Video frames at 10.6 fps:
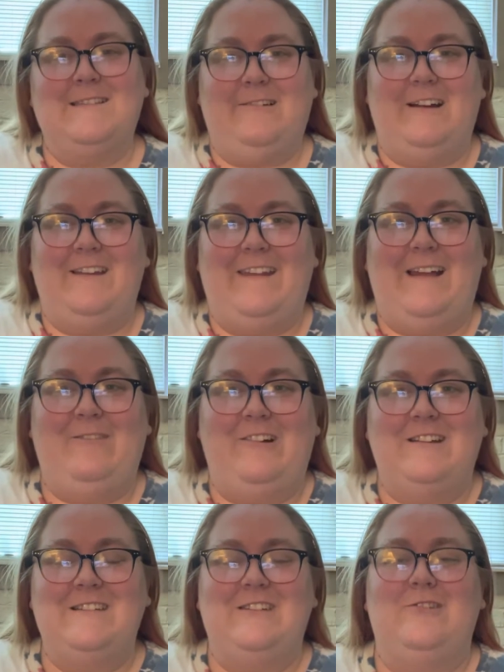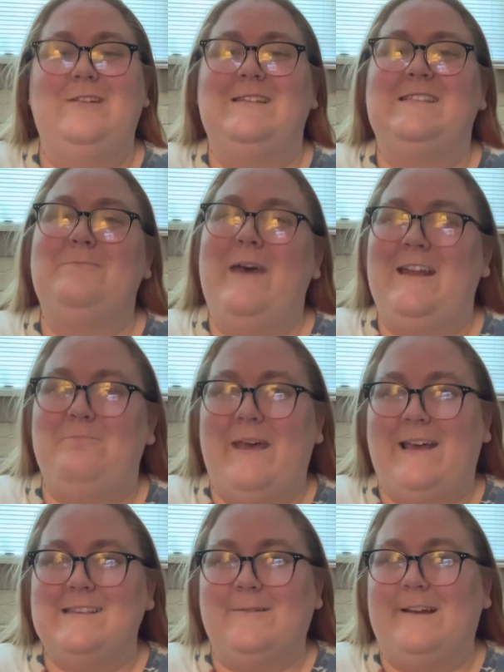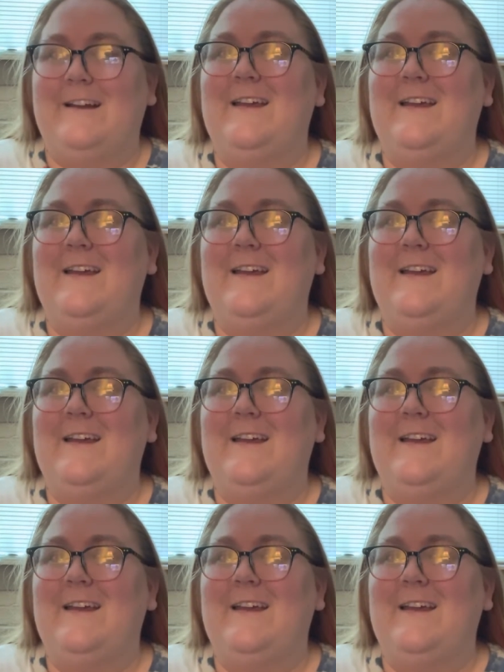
square that I'm going to do is the Pen Pal Square,